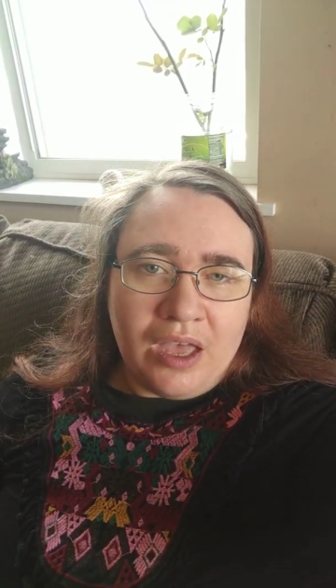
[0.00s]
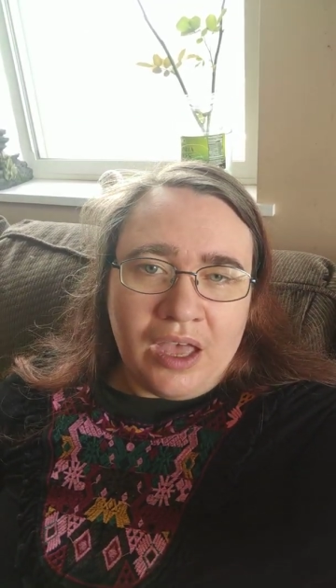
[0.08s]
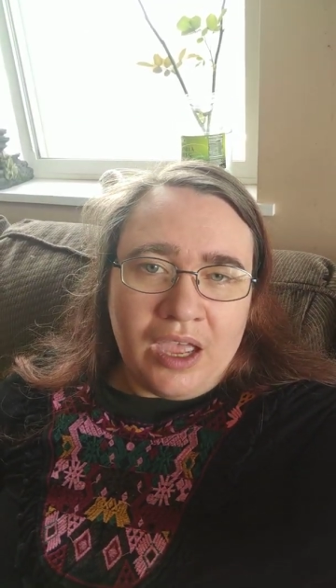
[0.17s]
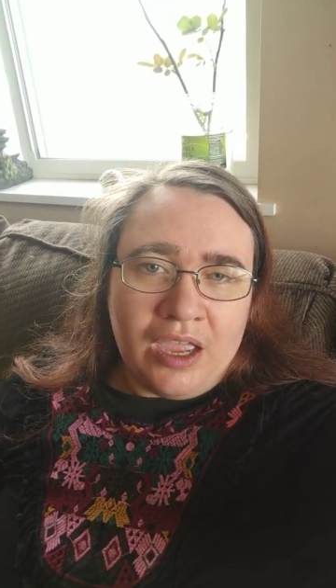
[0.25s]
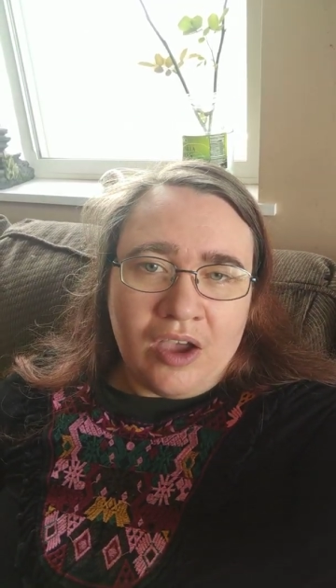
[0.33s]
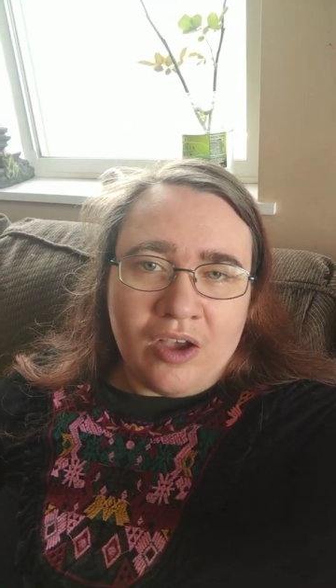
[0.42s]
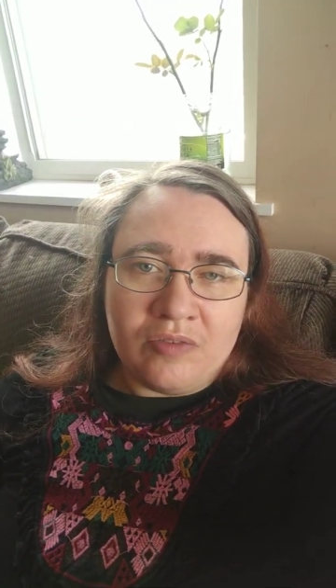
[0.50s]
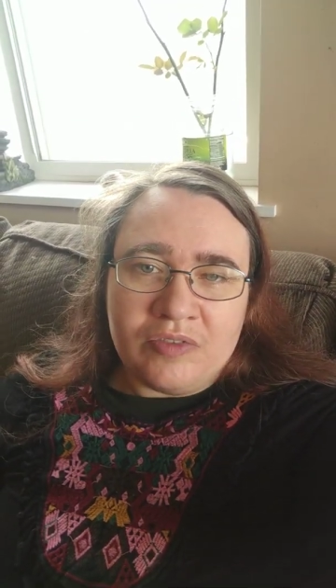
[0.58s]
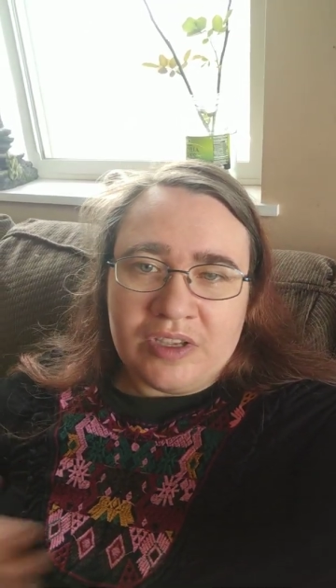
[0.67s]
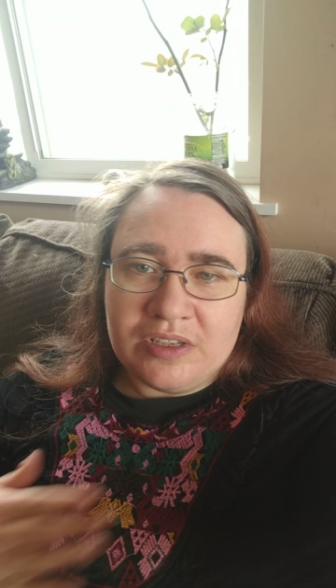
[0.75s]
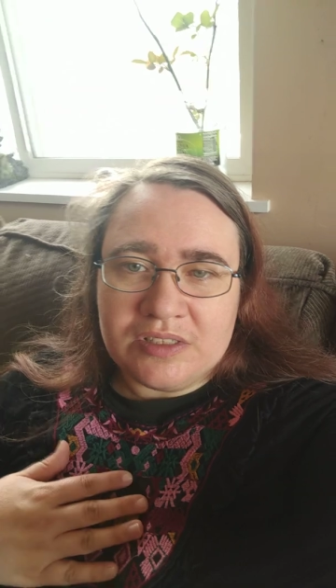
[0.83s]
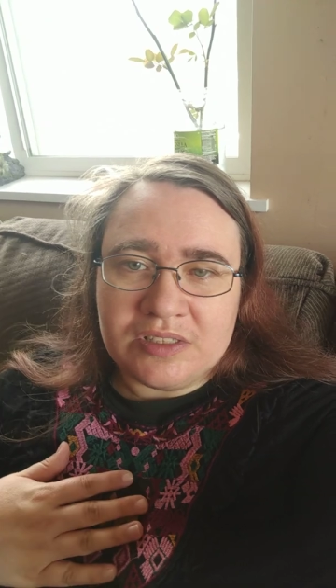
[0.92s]
I
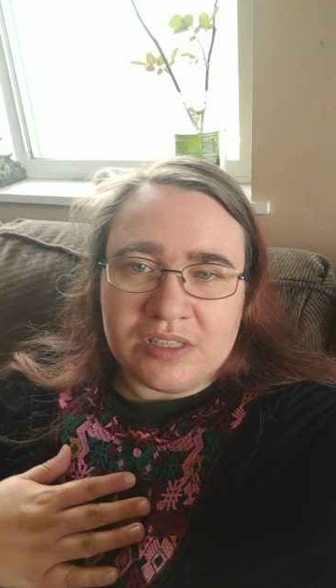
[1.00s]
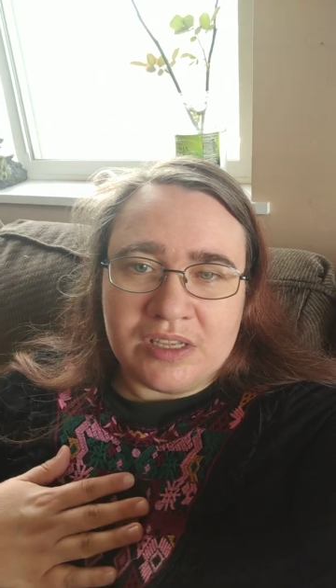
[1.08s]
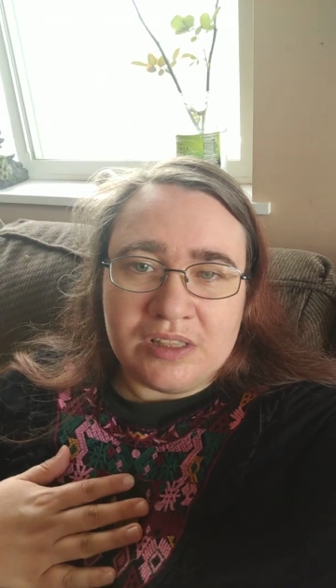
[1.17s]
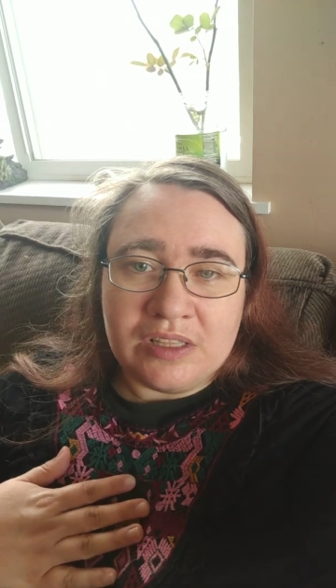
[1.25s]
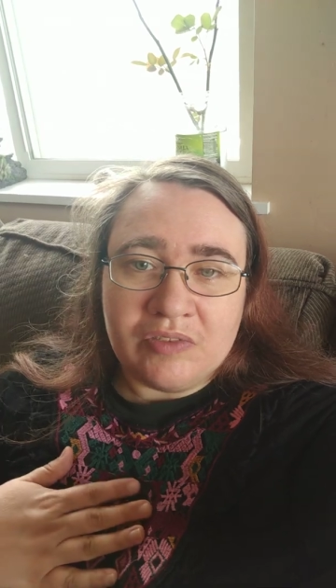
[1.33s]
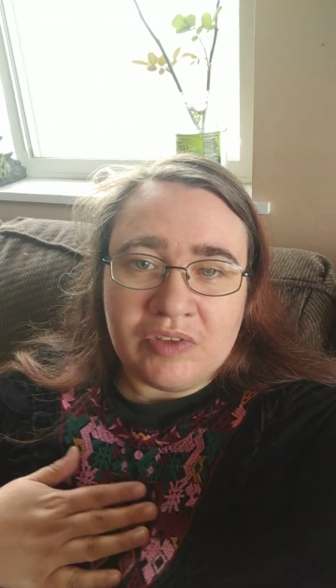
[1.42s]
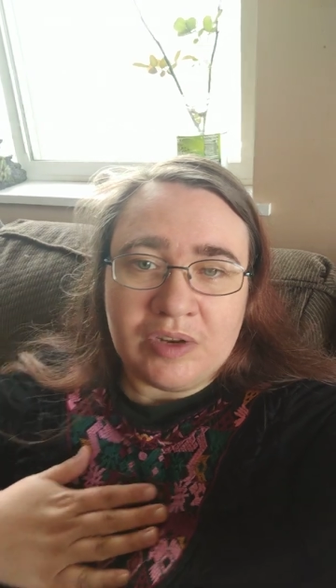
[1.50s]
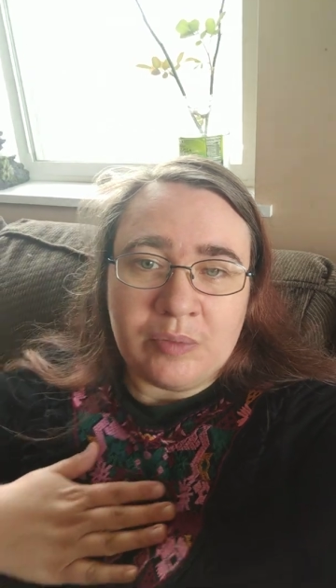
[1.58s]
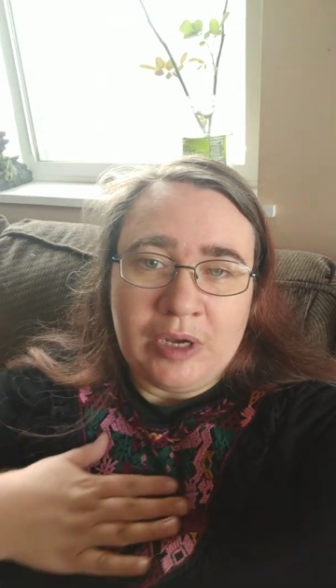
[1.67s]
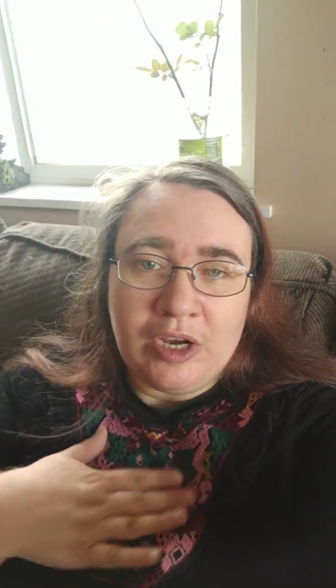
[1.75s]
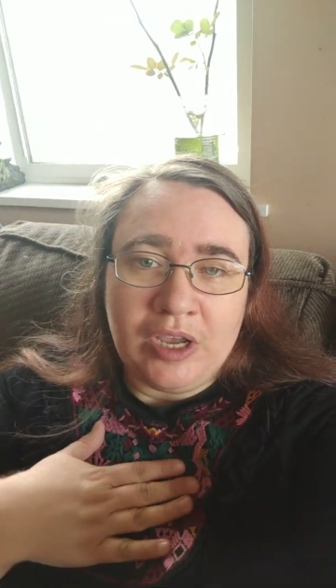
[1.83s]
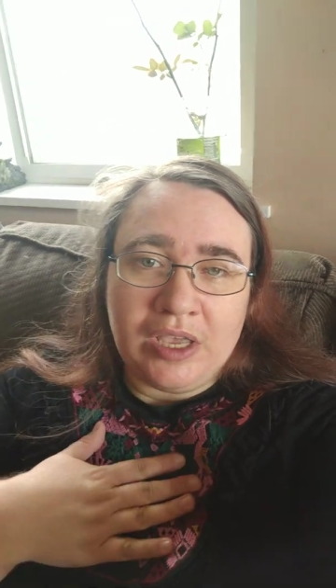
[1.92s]
obviously live in
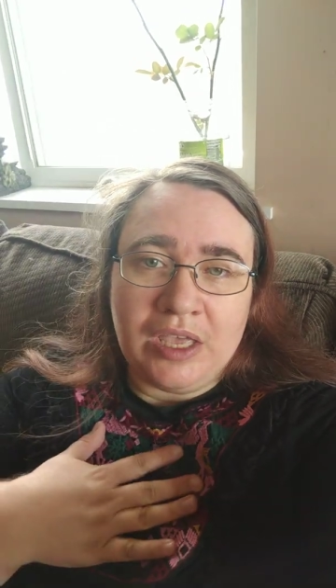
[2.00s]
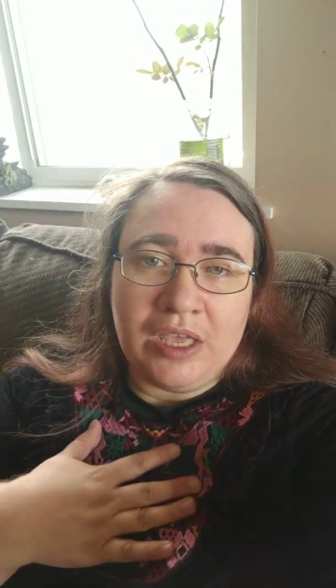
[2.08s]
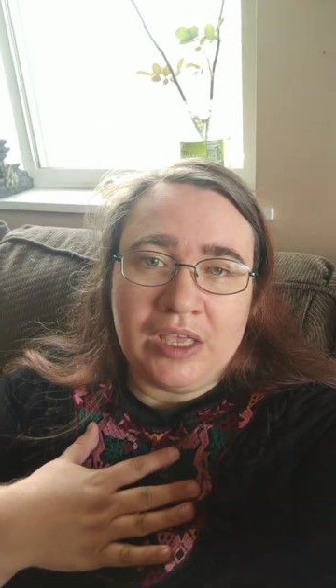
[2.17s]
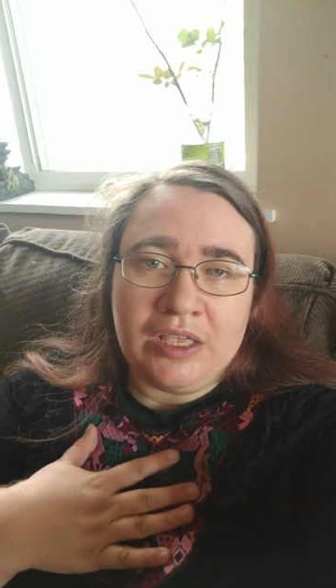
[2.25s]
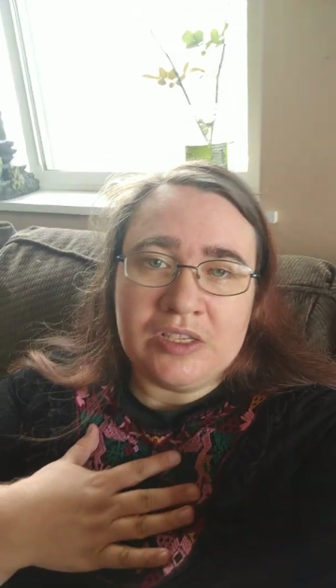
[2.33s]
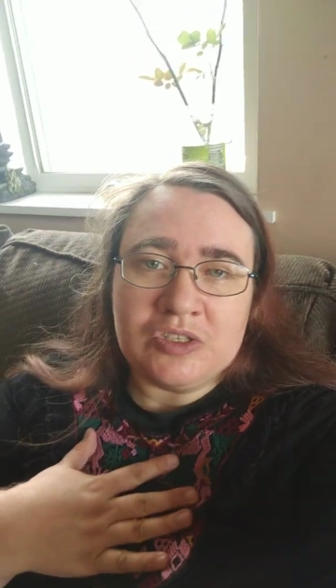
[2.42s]
America,